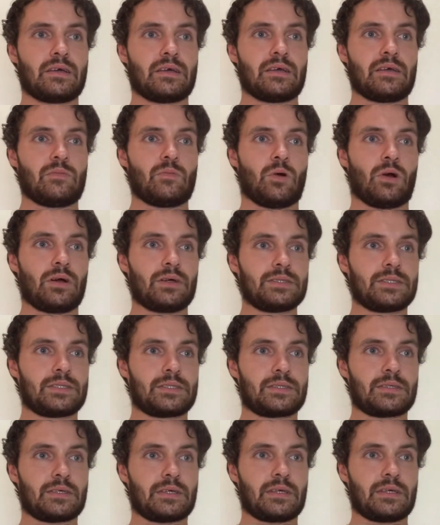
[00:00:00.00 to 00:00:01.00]
It
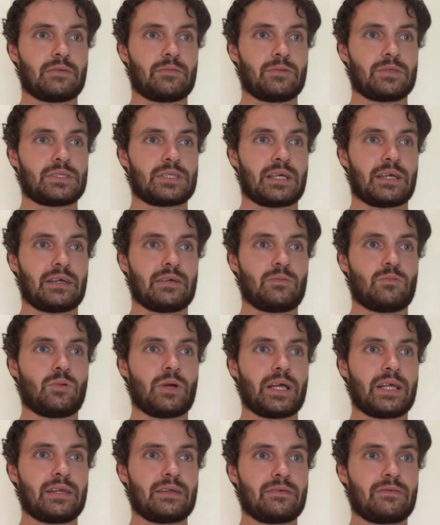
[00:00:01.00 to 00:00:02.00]
was a
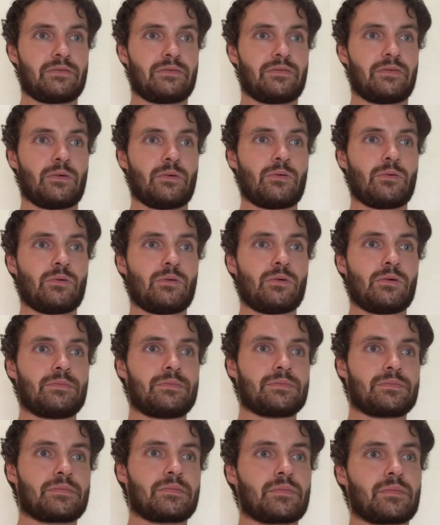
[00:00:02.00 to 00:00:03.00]
win for
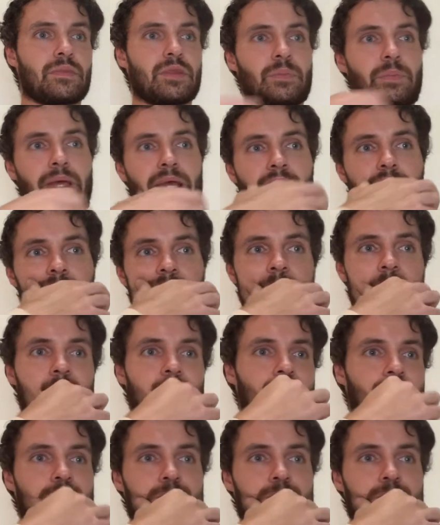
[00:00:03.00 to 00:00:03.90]
the Pingers.